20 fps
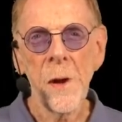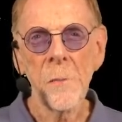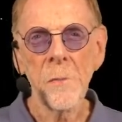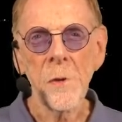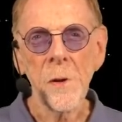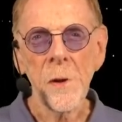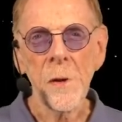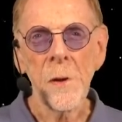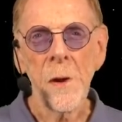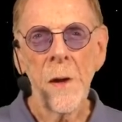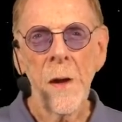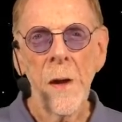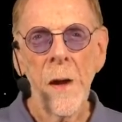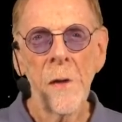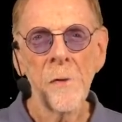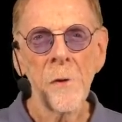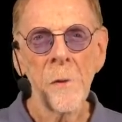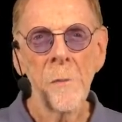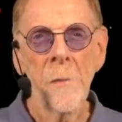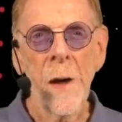object
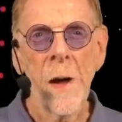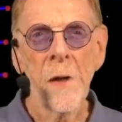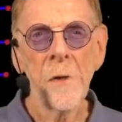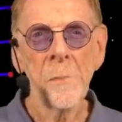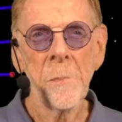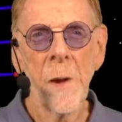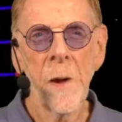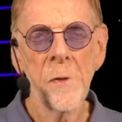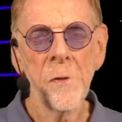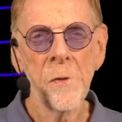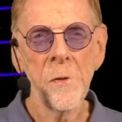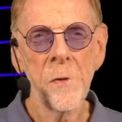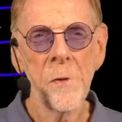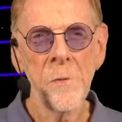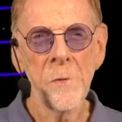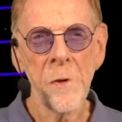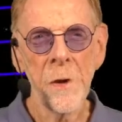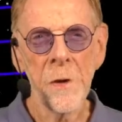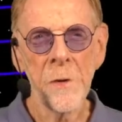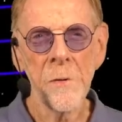as a mass passes
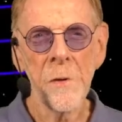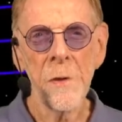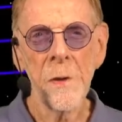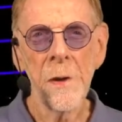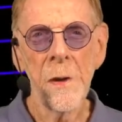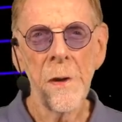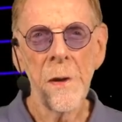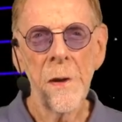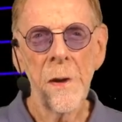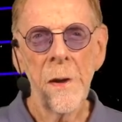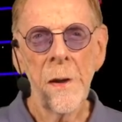in front of it,